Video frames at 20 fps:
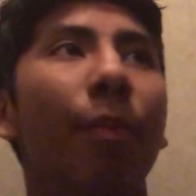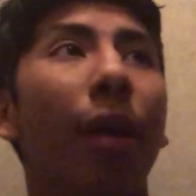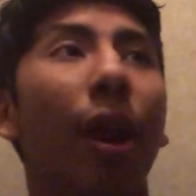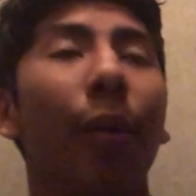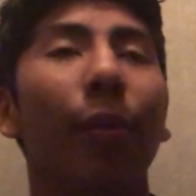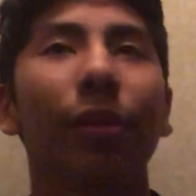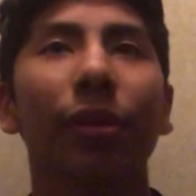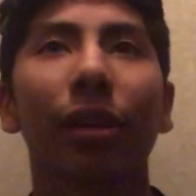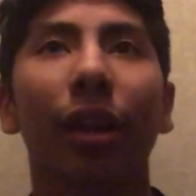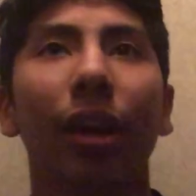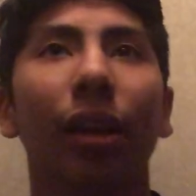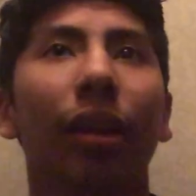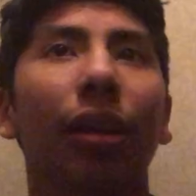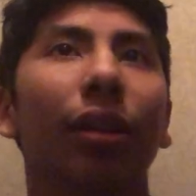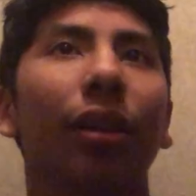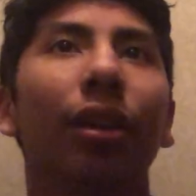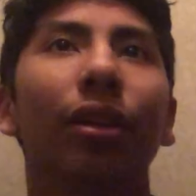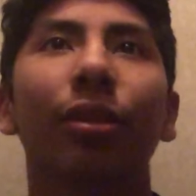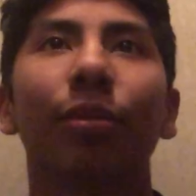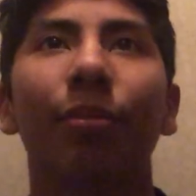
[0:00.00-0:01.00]
Bran was like,
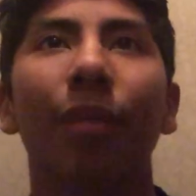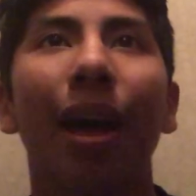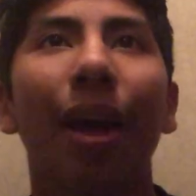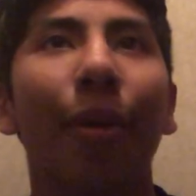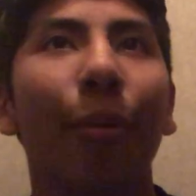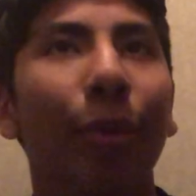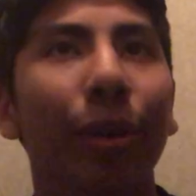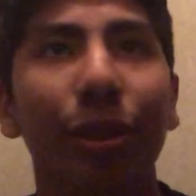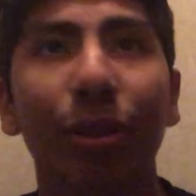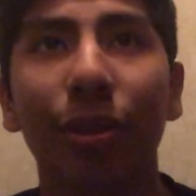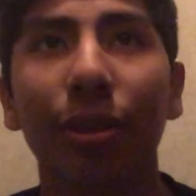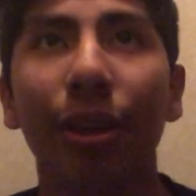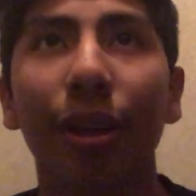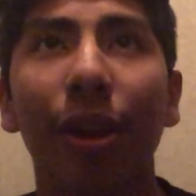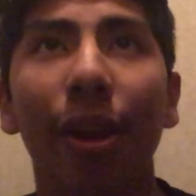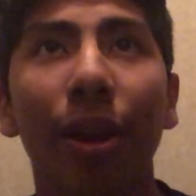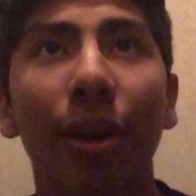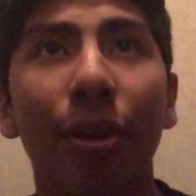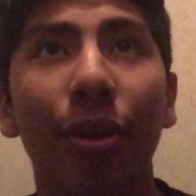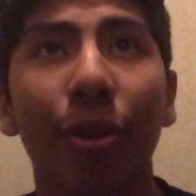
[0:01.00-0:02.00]
it doesn't matter what you
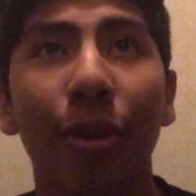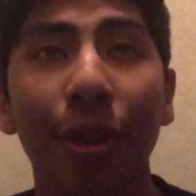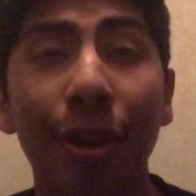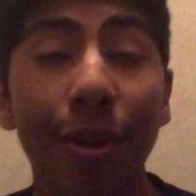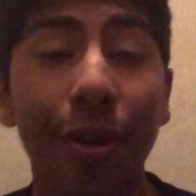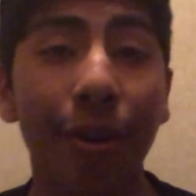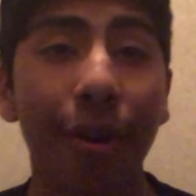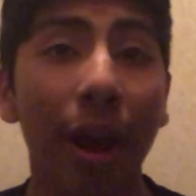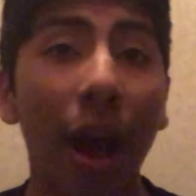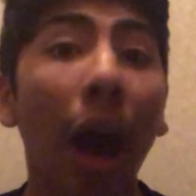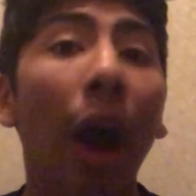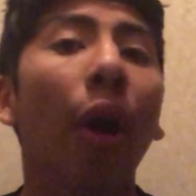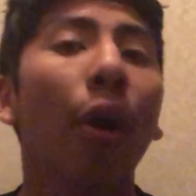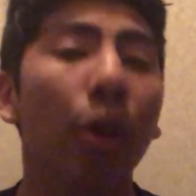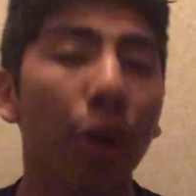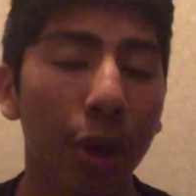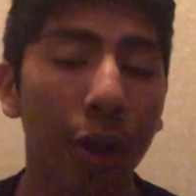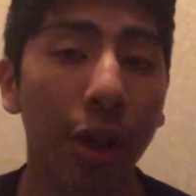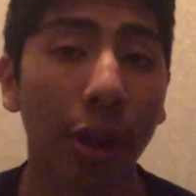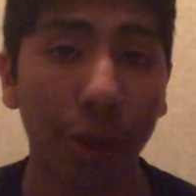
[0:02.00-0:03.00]
did. You're here now.
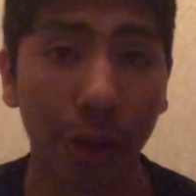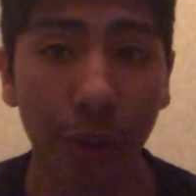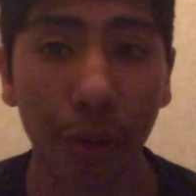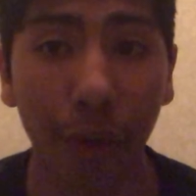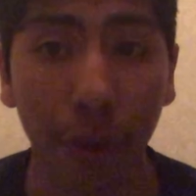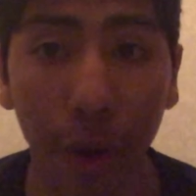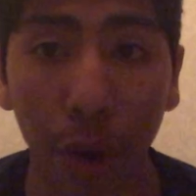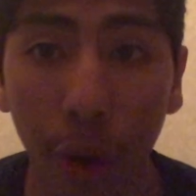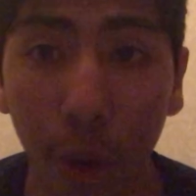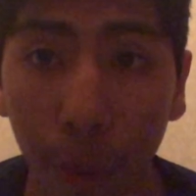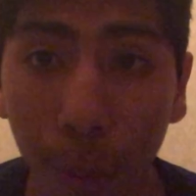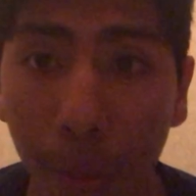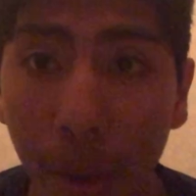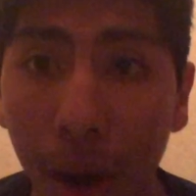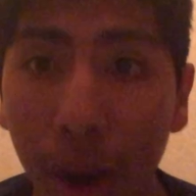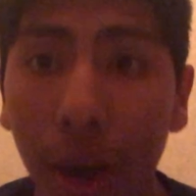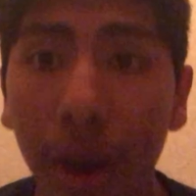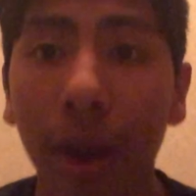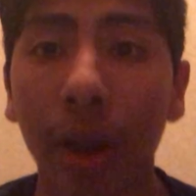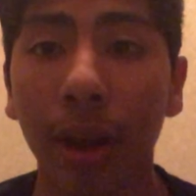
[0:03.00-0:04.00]
You're home.
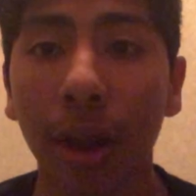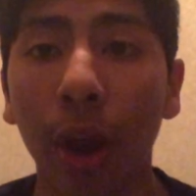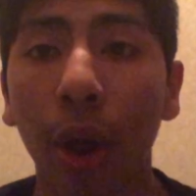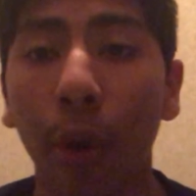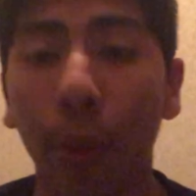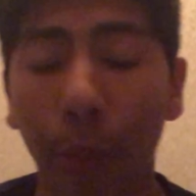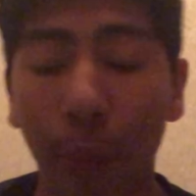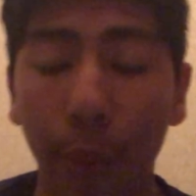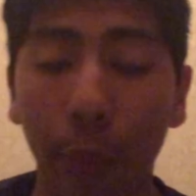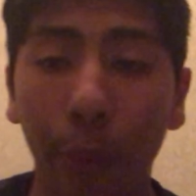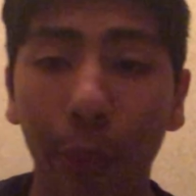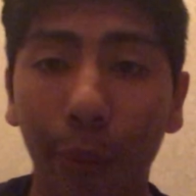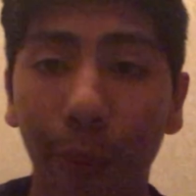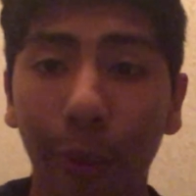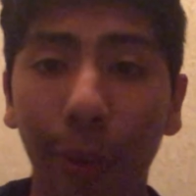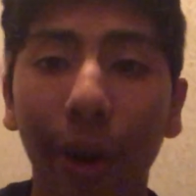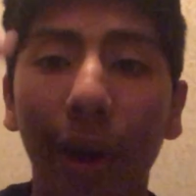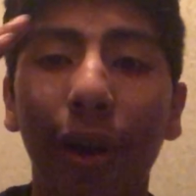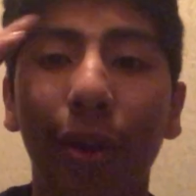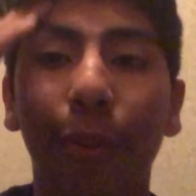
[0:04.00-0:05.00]

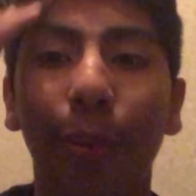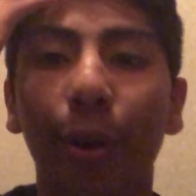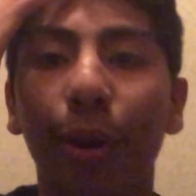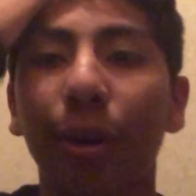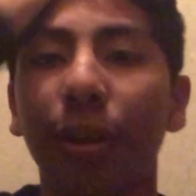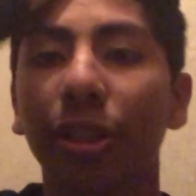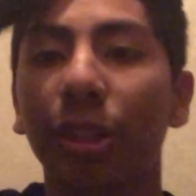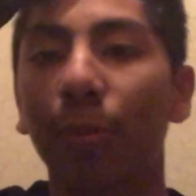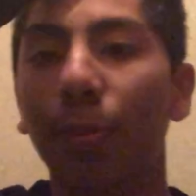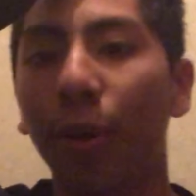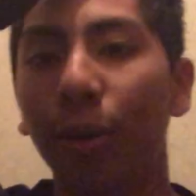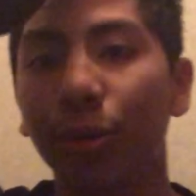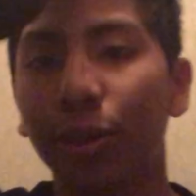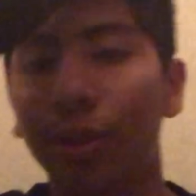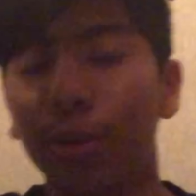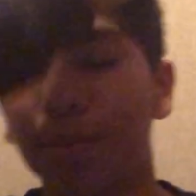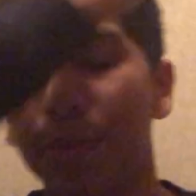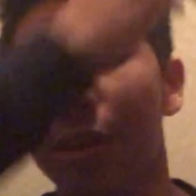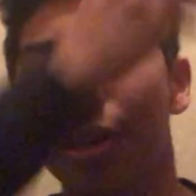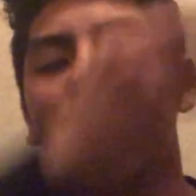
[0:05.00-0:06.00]
Where you're
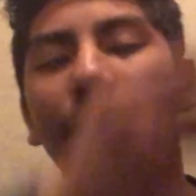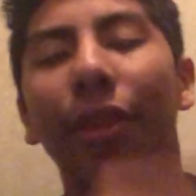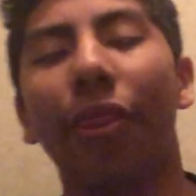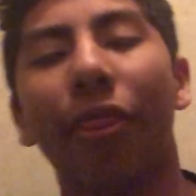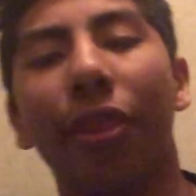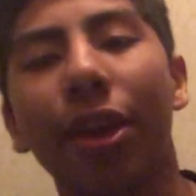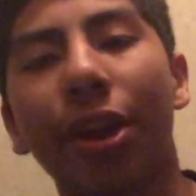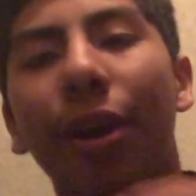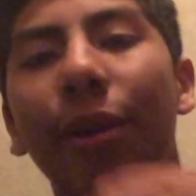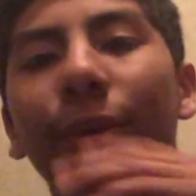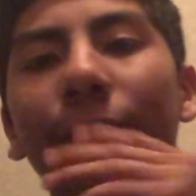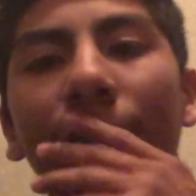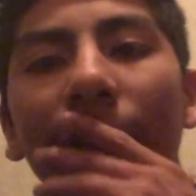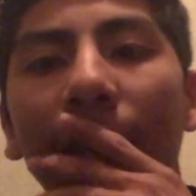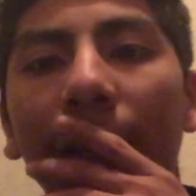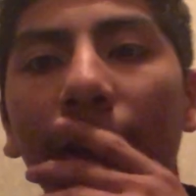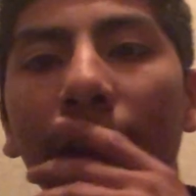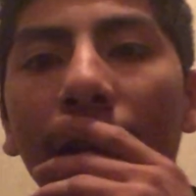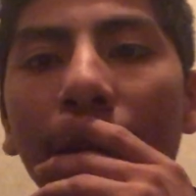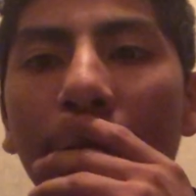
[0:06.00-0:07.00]
supposed to be. And Theon was
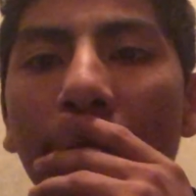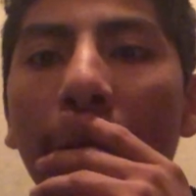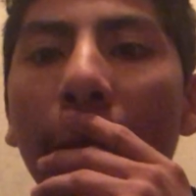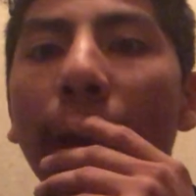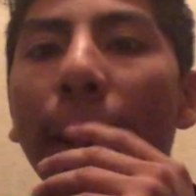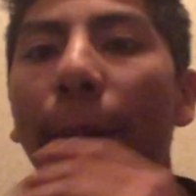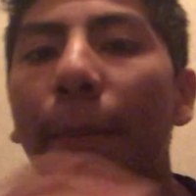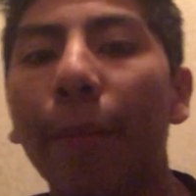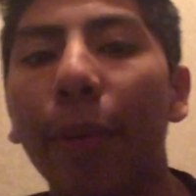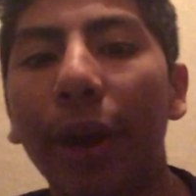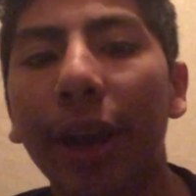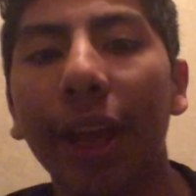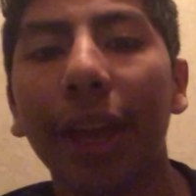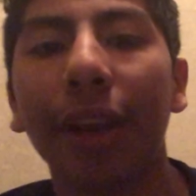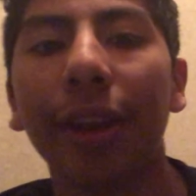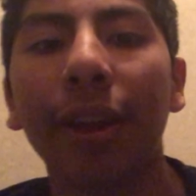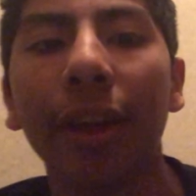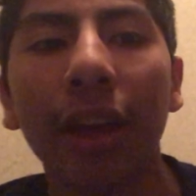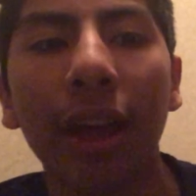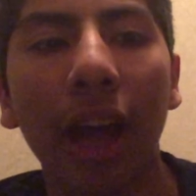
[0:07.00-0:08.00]
like,
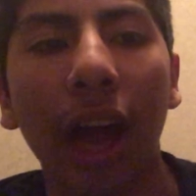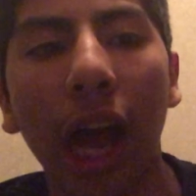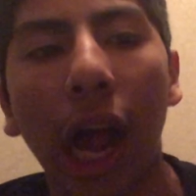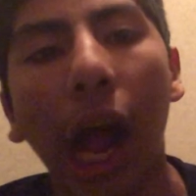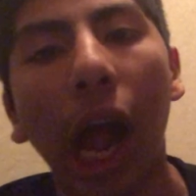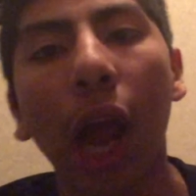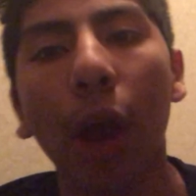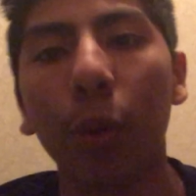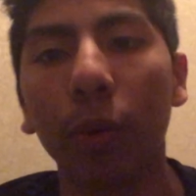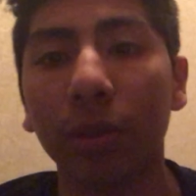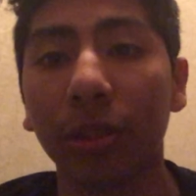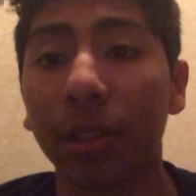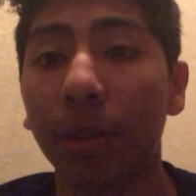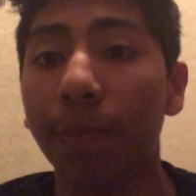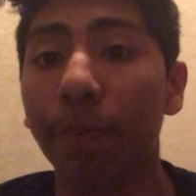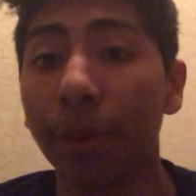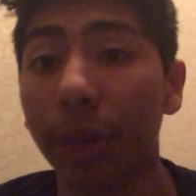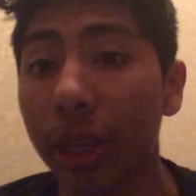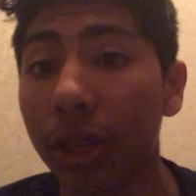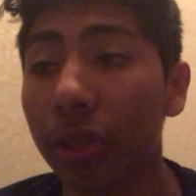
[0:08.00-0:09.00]
Bran, I was
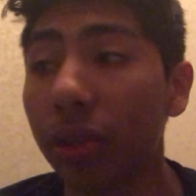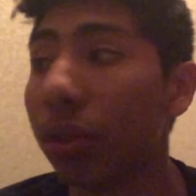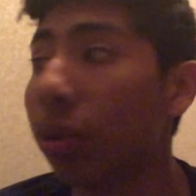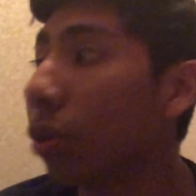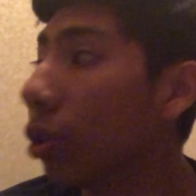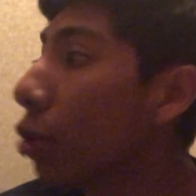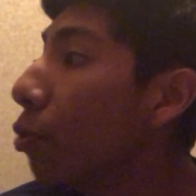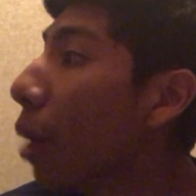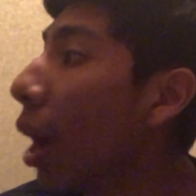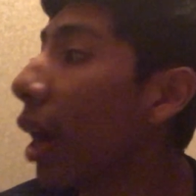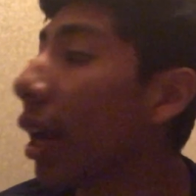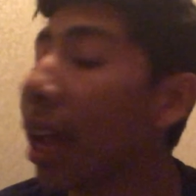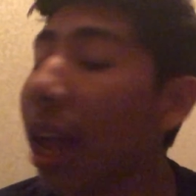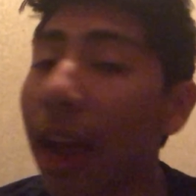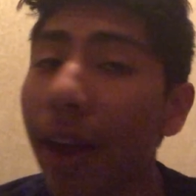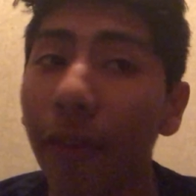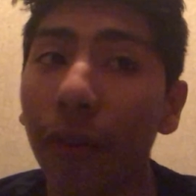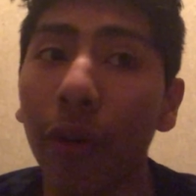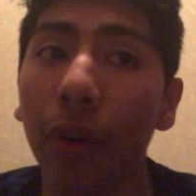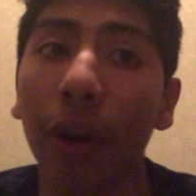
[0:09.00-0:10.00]
the biggest douchebag
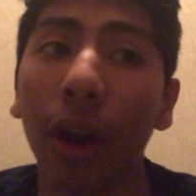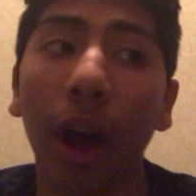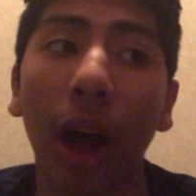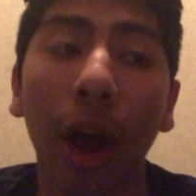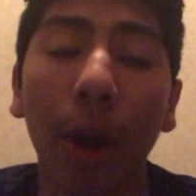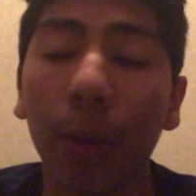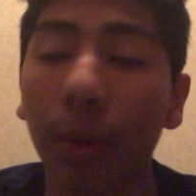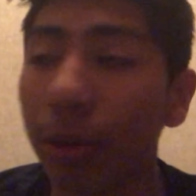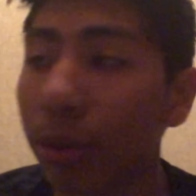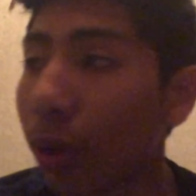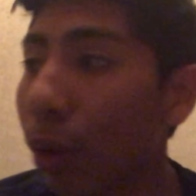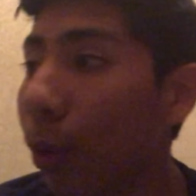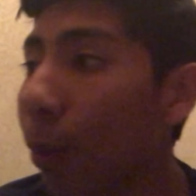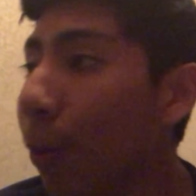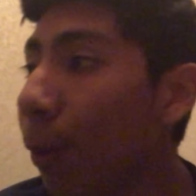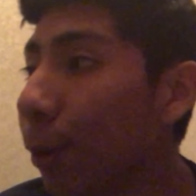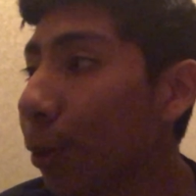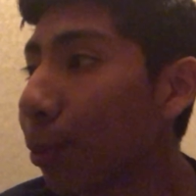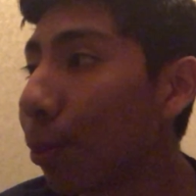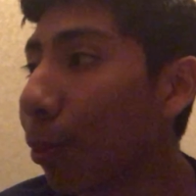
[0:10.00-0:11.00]
ever. I was
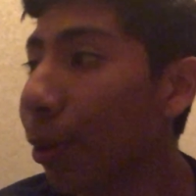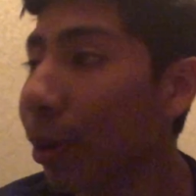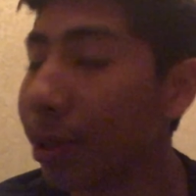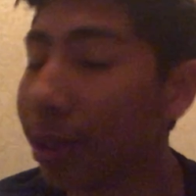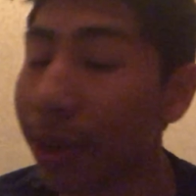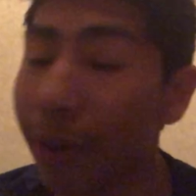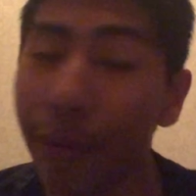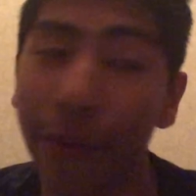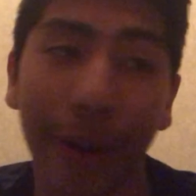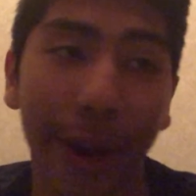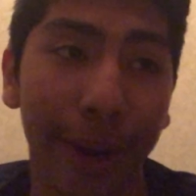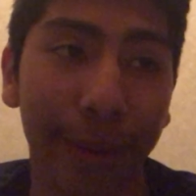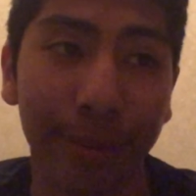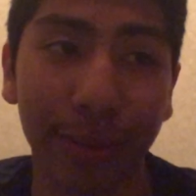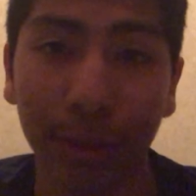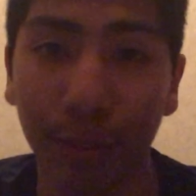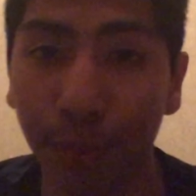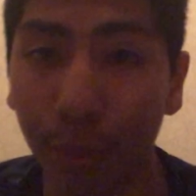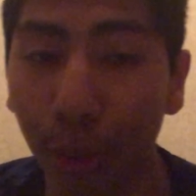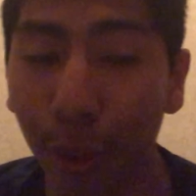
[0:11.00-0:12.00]
almost worse than
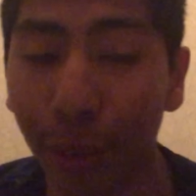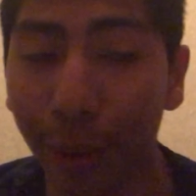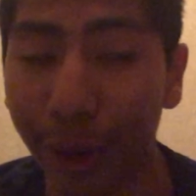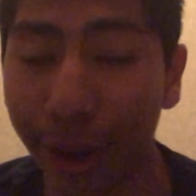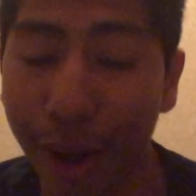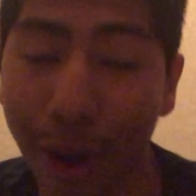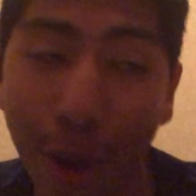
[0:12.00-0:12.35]
Ramsay Bolton.